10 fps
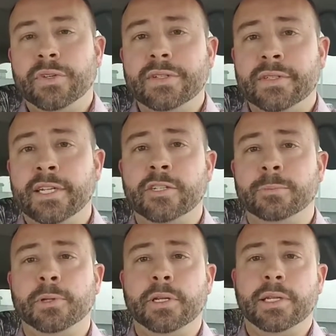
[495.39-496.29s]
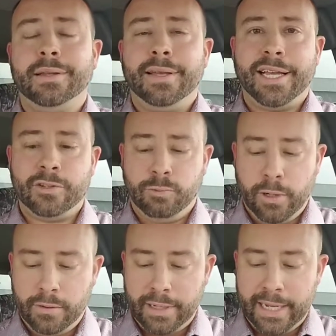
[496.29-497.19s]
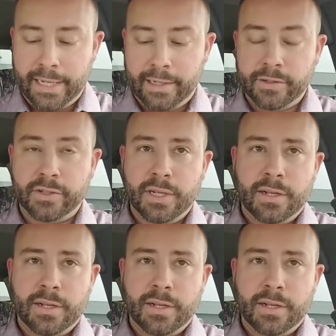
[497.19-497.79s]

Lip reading: discipline as well as